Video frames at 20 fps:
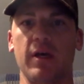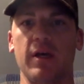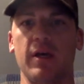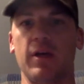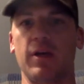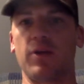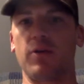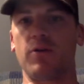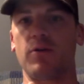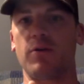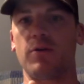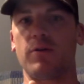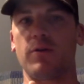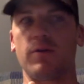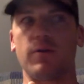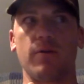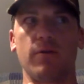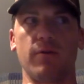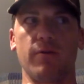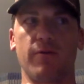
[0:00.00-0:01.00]
and
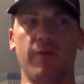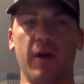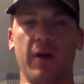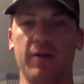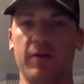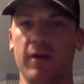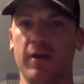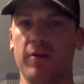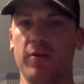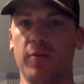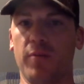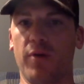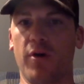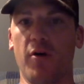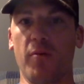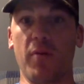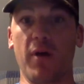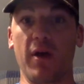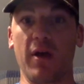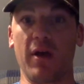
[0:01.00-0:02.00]
the fact that the ball
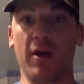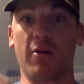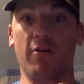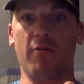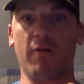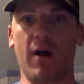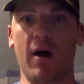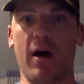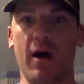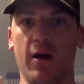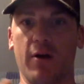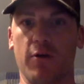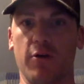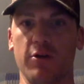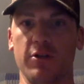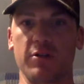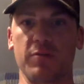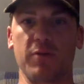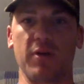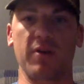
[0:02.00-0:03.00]
might hit a rock or
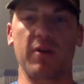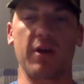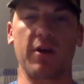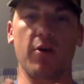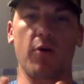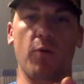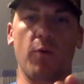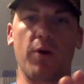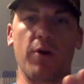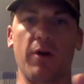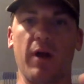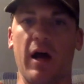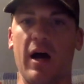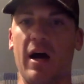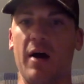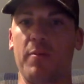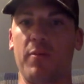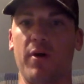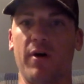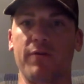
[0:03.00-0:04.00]
just might take a weird
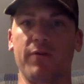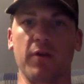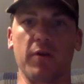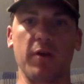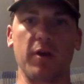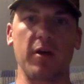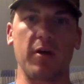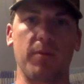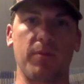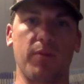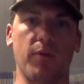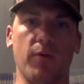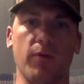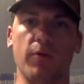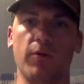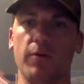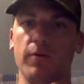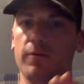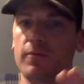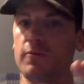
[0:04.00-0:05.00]
hop off the lip
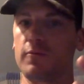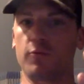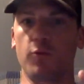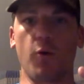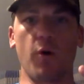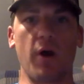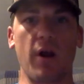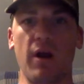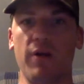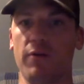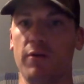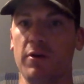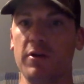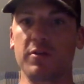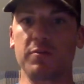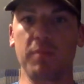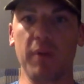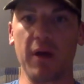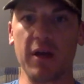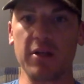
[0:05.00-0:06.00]
or whatever. It's
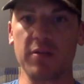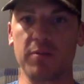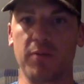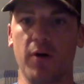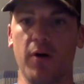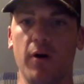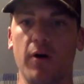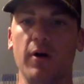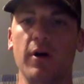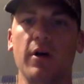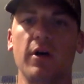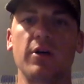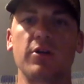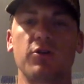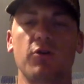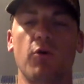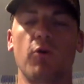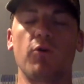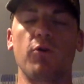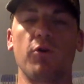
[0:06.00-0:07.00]
baseball.
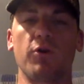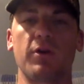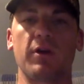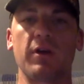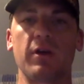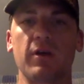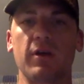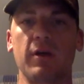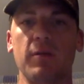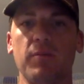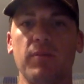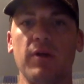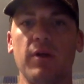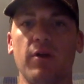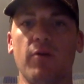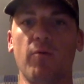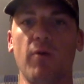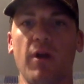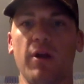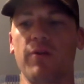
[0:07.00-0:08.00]
So looking and
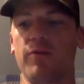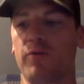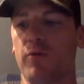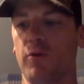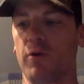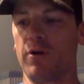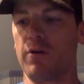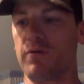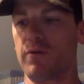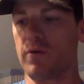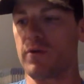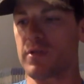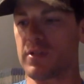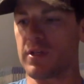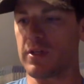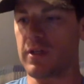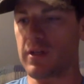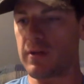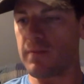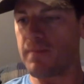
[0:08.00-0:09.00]
being ready for
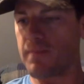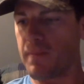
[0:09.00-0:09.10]
adversity.